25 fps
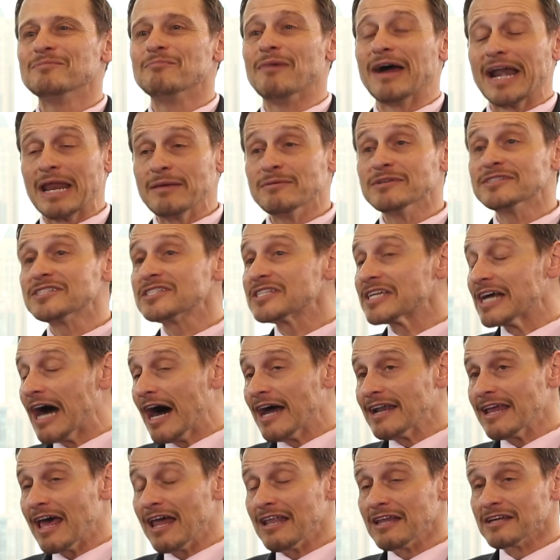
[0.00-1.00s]
My name is
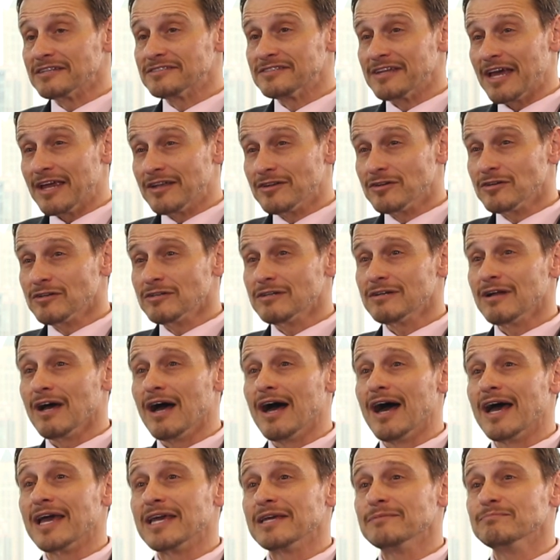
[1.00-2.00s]
Scott Alexander.
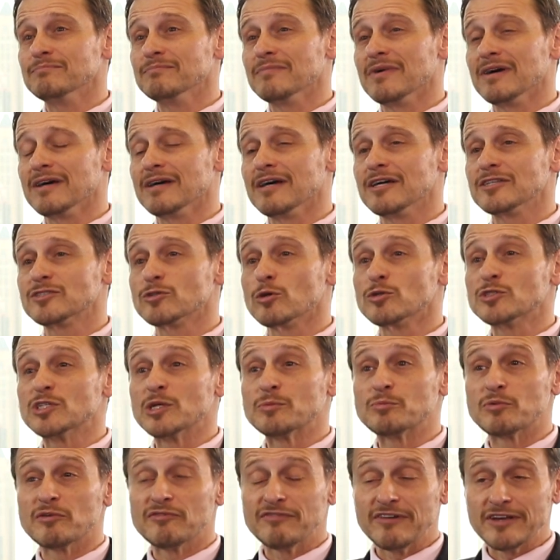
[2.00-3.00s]
I'm
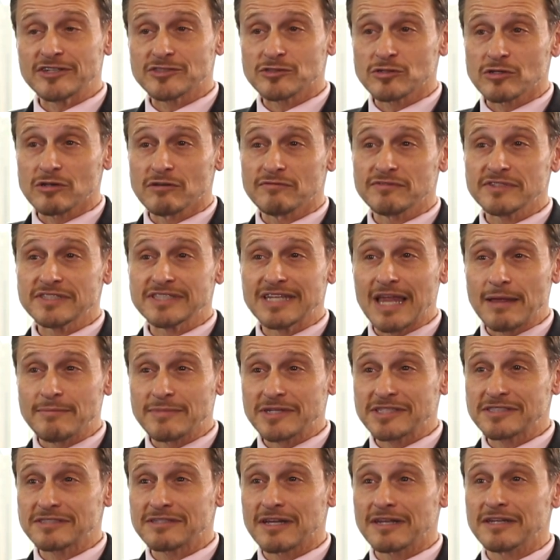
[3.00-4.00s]
Associate Professor of
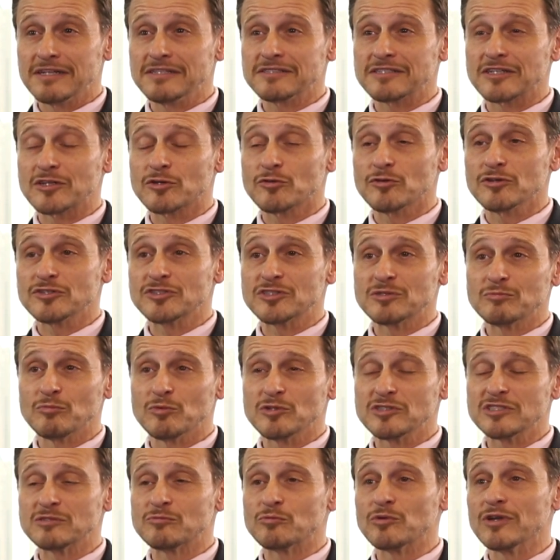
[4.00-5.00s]
Islamic Studies and
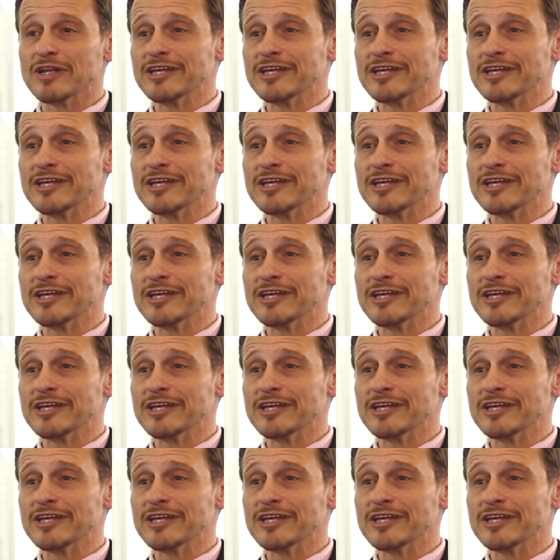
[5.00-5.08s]
Christian-Muslim